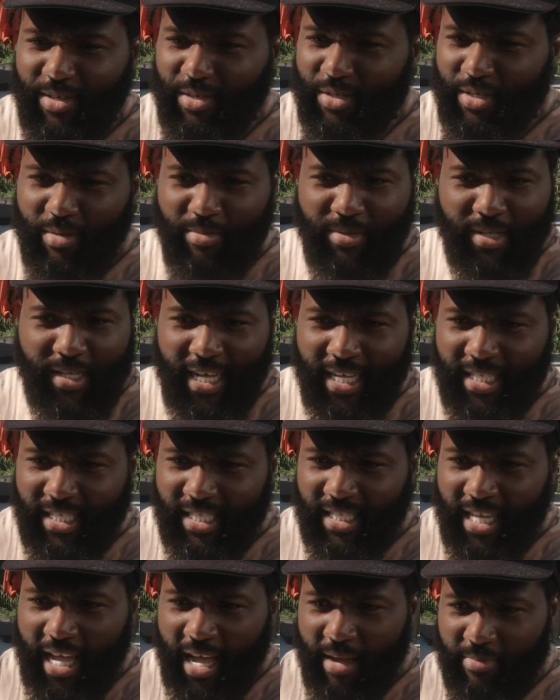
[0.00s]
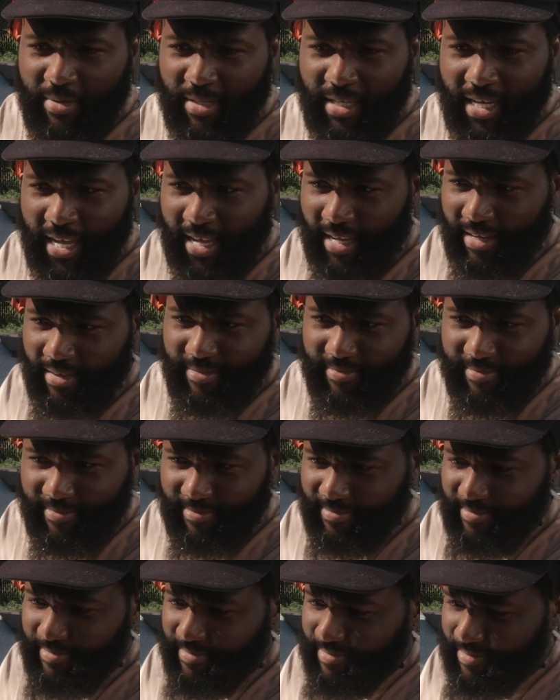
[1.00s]
was something that just happened that
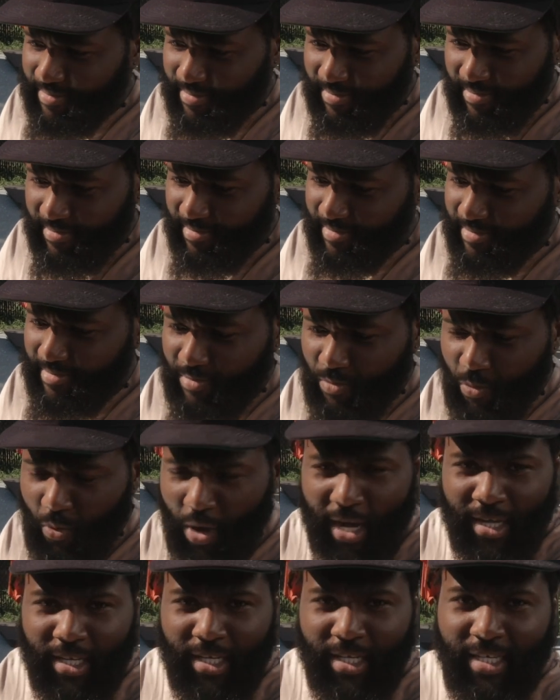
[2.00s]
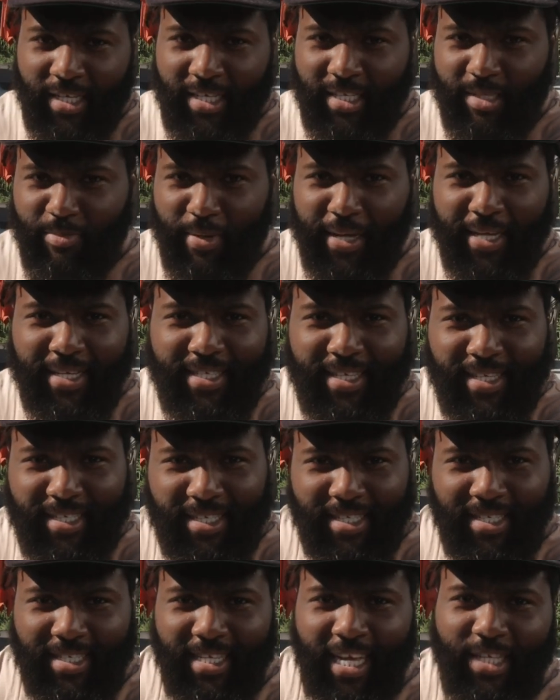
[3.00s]
while you're in the space, it
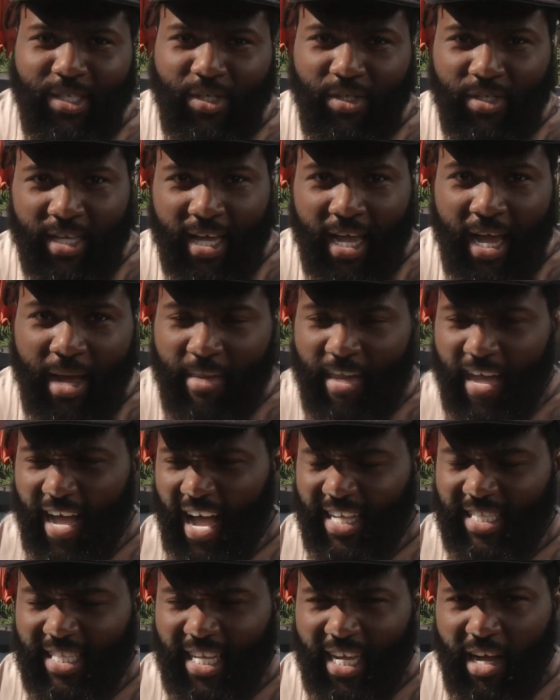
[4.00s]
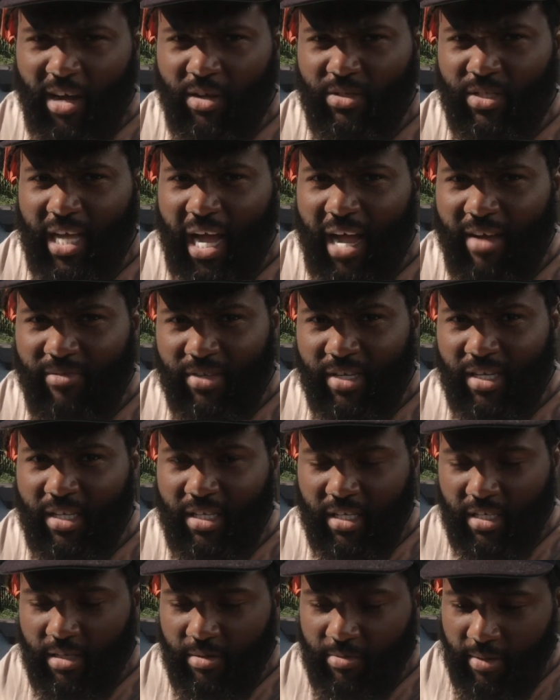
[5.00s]
just naturally happened. I think I'll dive in a
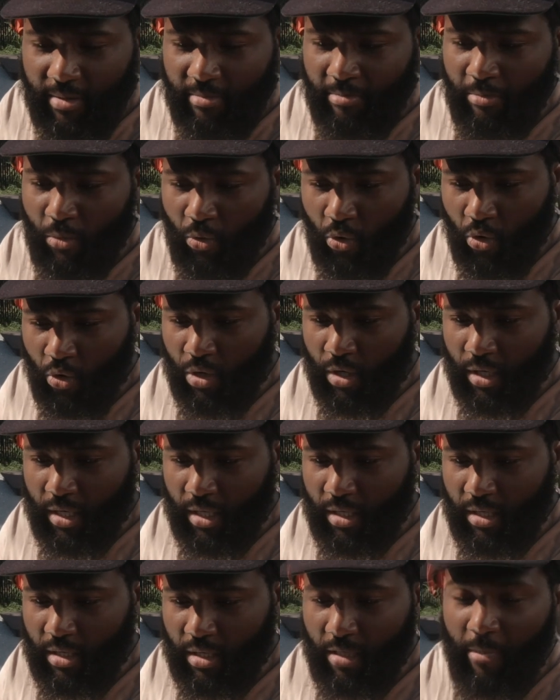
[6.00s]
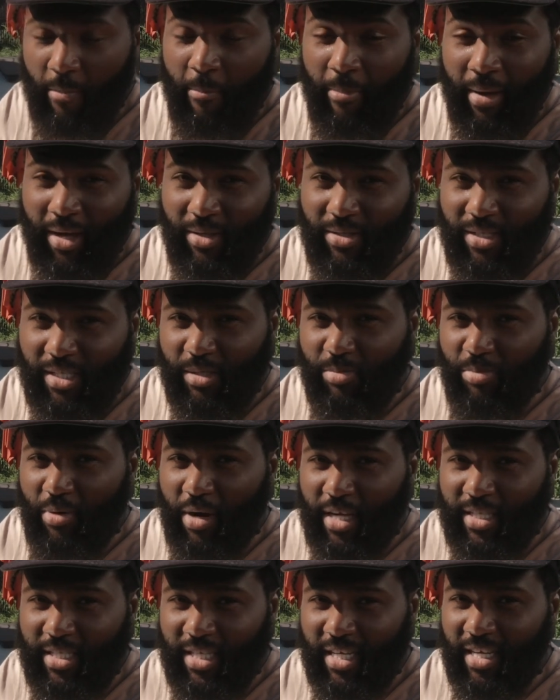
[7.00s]
little bit more about this
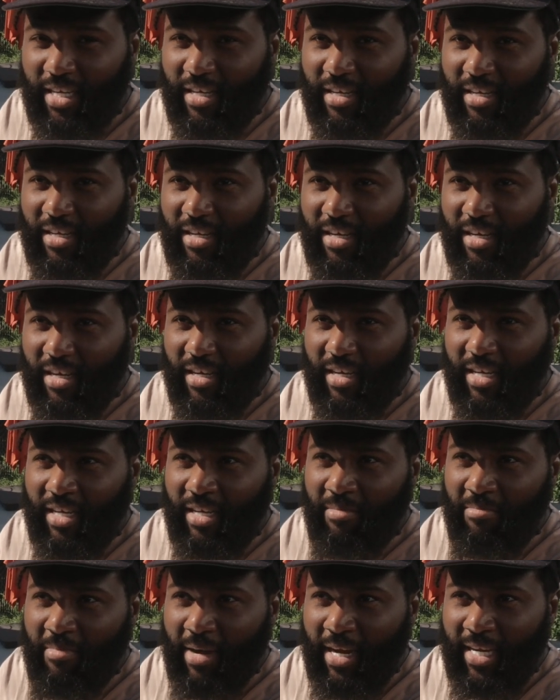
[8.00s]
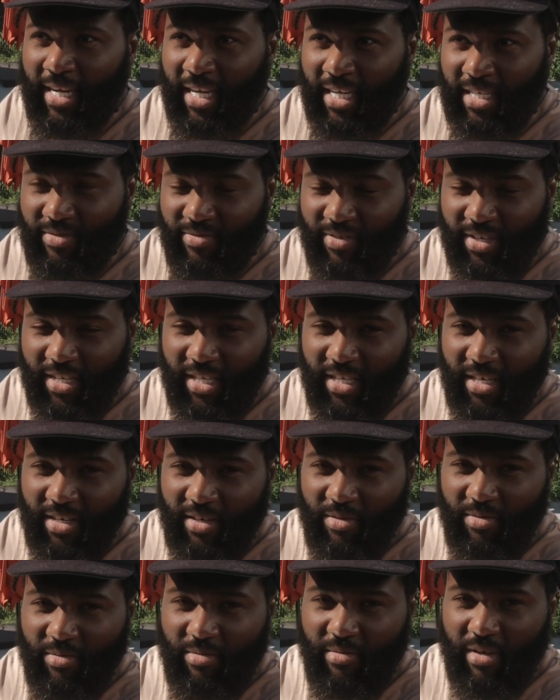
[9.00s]
project in my next
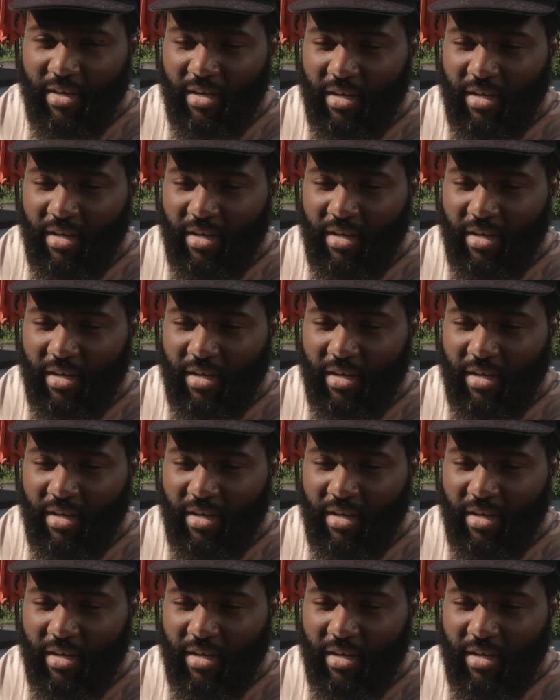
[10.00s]
video.